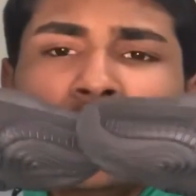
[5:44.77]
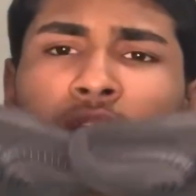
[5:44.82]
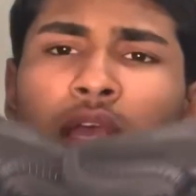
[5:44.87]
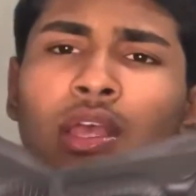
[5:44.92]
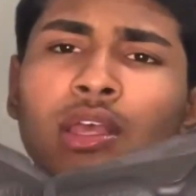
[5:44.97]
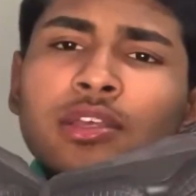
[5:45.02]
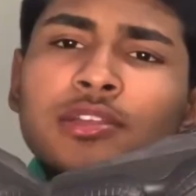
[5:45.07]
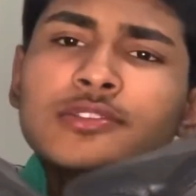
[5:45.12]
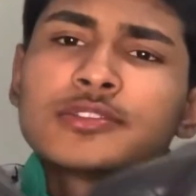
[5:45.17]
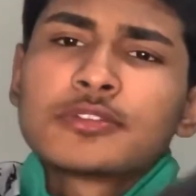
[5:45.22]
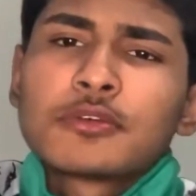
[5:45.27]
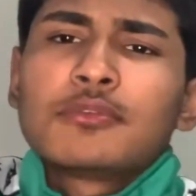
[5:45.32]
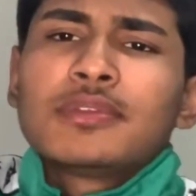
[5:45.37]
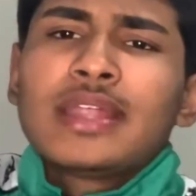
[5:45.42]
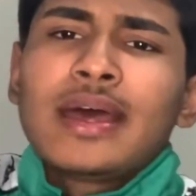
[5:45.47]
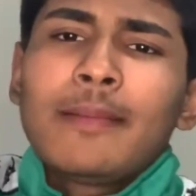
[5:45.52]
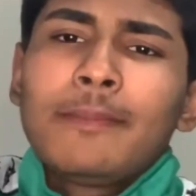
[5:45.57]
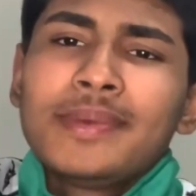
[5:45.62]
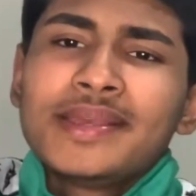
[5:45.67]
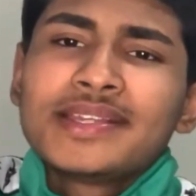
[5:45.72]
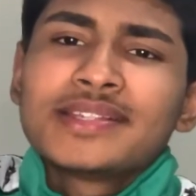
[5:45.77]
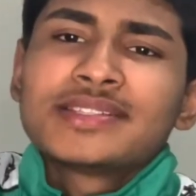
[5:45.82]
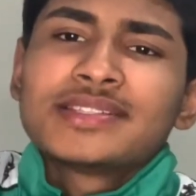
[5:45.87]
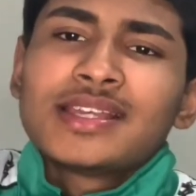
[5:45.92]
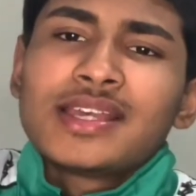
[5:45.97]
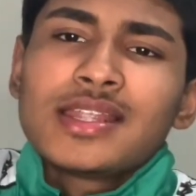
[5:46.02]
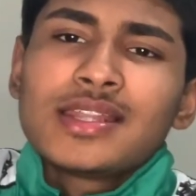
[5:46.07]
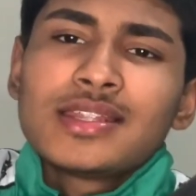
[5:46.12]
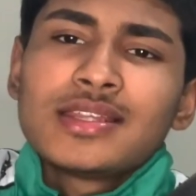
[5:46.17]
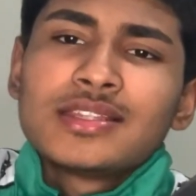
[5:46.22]
So with that being
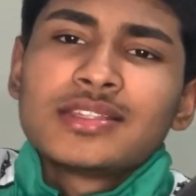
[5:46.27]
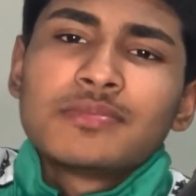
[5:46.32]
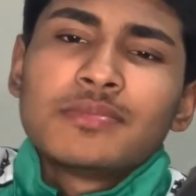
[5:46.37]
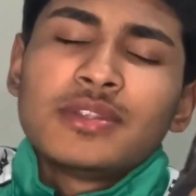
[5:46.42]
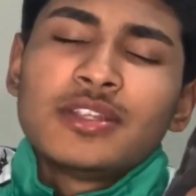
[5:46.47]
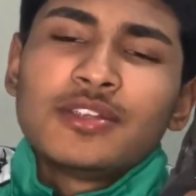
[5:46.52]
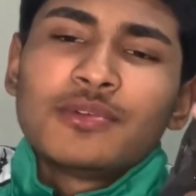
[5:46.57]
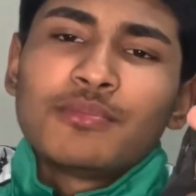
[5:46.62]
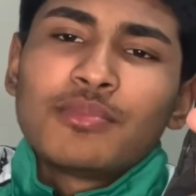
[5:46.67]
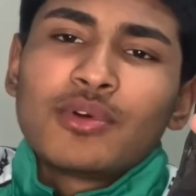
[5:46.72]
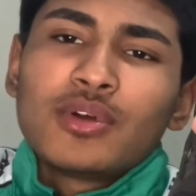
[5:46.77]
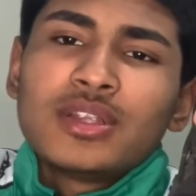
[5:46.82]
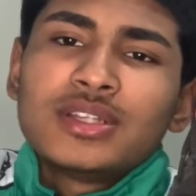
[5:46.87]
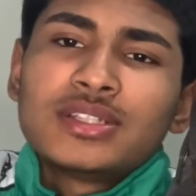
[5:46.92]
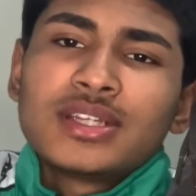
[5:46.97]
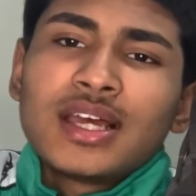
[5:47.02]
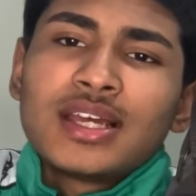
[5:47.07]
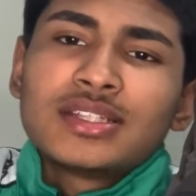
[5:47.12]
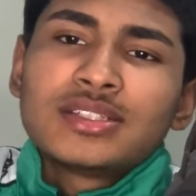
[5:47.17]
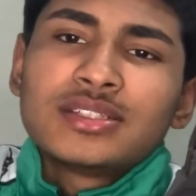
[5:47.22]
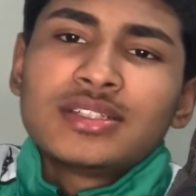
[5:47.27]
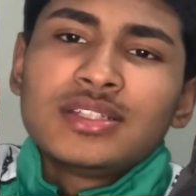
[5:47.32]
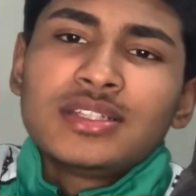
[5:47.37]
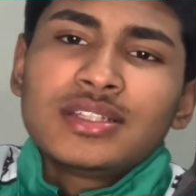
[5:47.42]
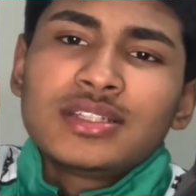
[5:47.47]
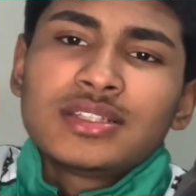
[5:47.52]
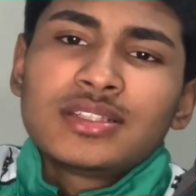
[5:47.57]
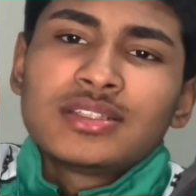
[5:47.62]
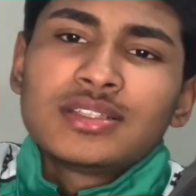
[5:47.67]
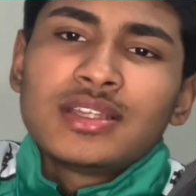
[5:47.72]
said, it's been your boy Josh
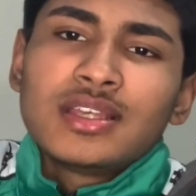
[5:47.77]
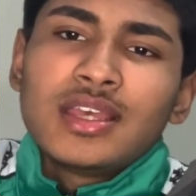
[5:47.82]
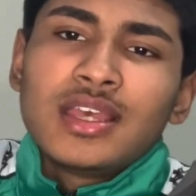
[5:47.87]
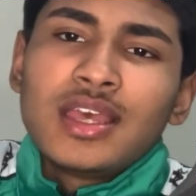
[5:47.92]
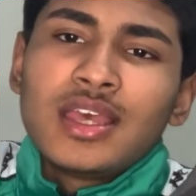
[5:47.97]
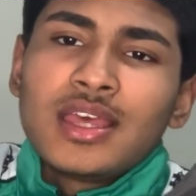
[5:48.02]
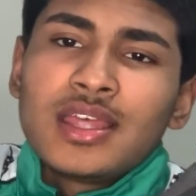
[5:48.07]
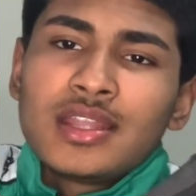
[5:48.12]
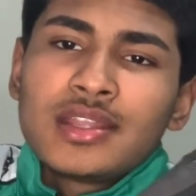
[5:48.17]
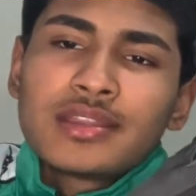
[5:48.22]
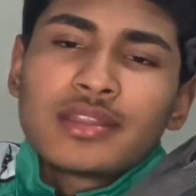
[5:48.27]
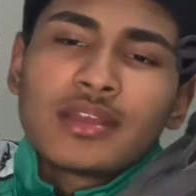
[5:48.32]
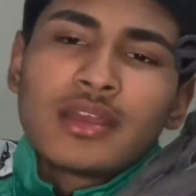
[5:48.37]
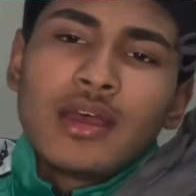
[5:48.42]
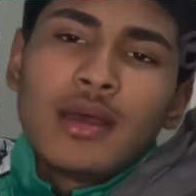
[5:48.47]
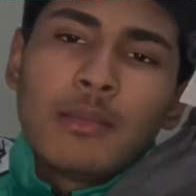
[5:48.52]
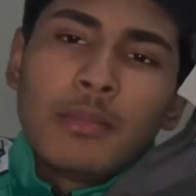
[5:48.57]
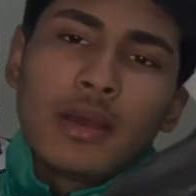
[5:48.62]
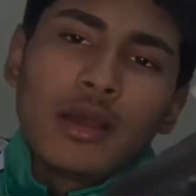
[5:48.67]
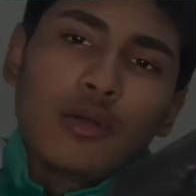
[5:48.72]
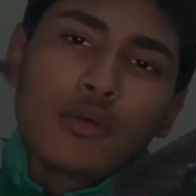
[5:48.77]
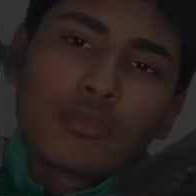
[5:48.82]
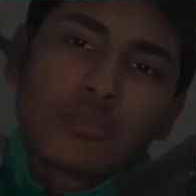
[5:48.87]
Sneaks, and I'm out.